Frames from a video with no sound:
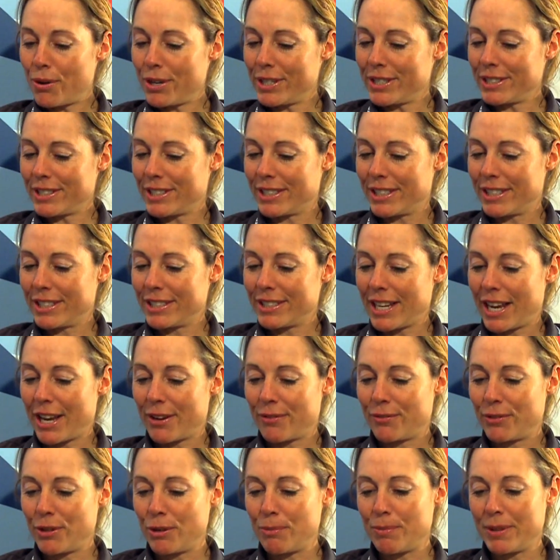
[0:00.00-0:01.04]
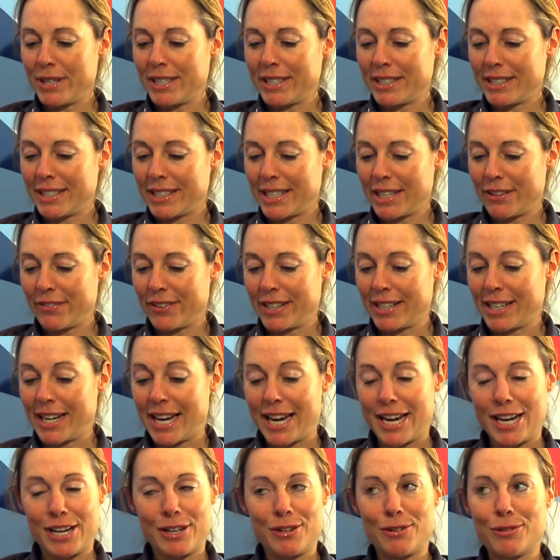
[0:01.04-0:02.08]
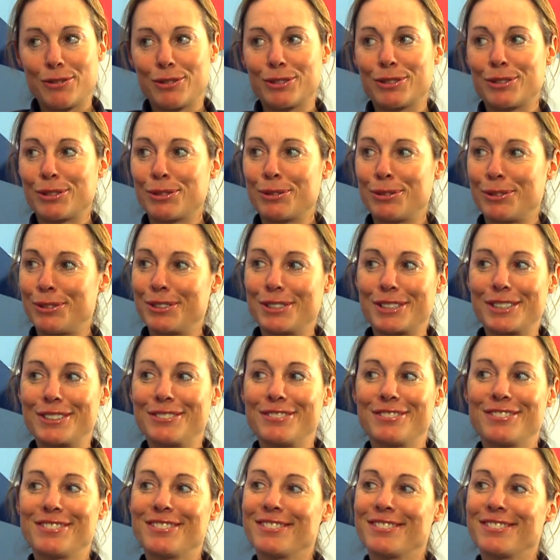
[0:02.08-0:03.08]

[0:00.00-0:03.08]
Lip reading: pointers have you been giving in your talk?